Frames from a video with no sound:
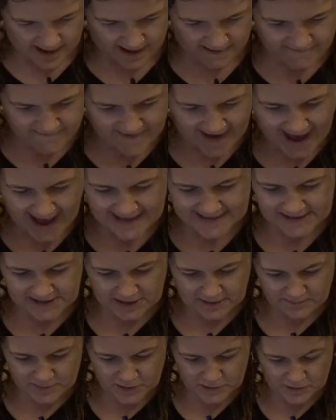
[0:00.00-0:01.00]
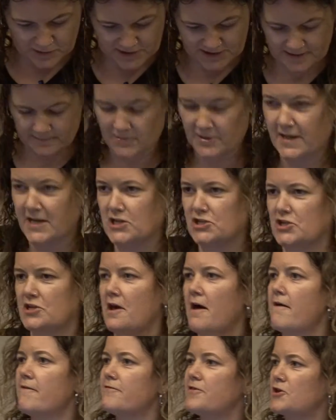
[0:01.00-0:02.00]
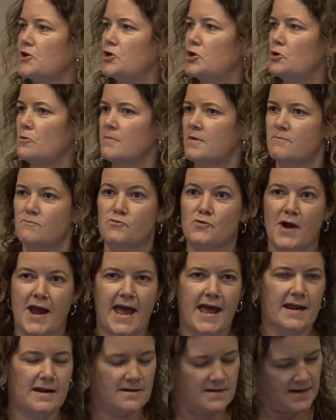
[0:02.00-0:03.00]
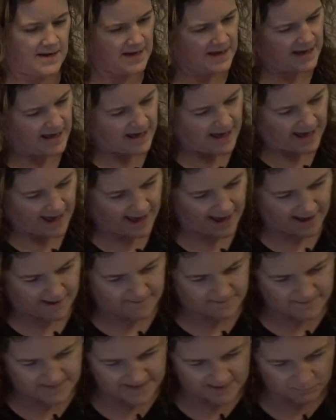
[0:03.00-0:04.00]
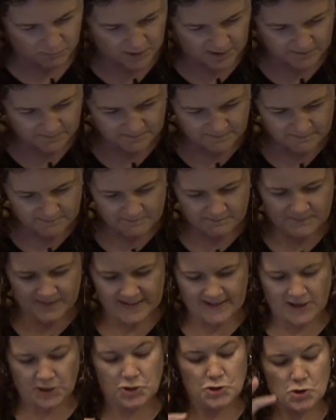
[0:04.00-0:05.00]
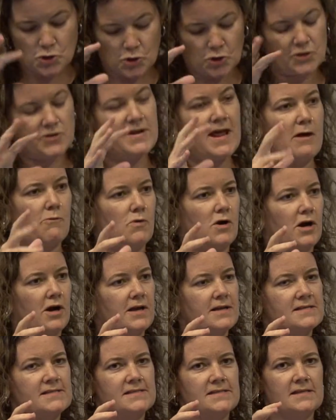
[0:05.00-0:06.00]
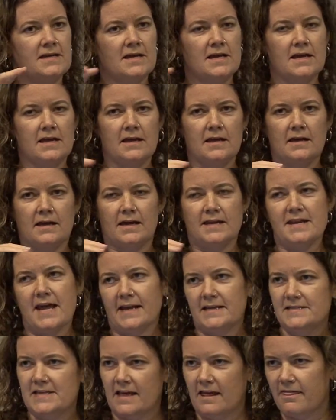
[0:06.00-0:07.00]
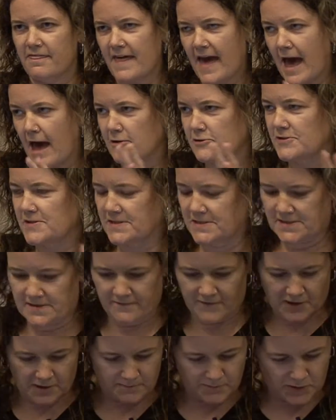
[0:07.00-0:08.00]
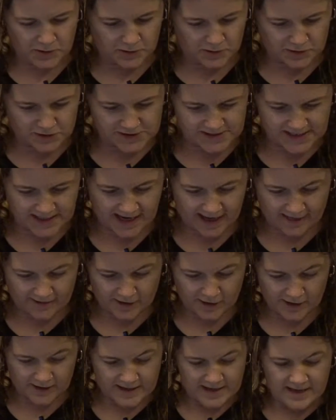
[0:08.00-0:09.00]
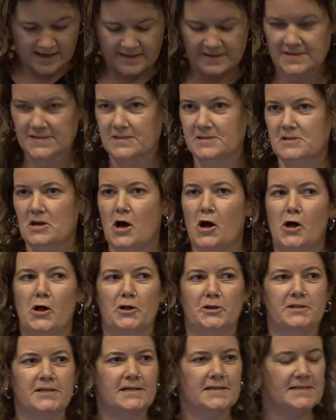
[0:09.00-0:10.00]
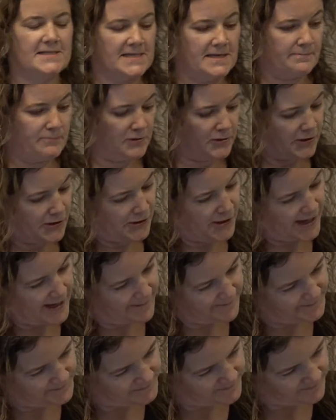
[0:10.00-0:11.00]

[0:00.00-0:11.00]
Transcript: a vast computer simulation of the human brain that will be like neural networks connecting thousands of computers together. This is called deep learning.